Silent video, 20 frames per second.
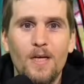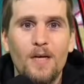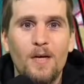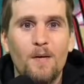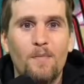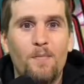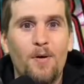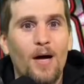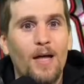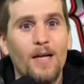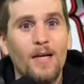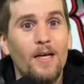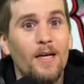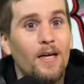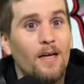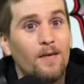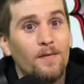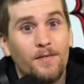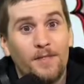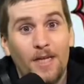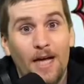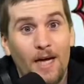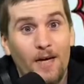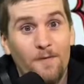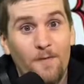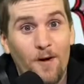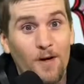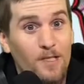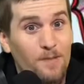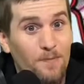But Jack of
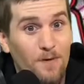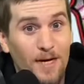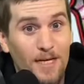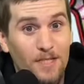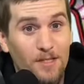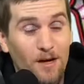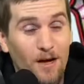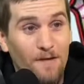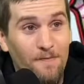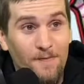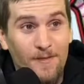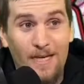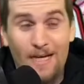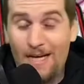Hearts breaks off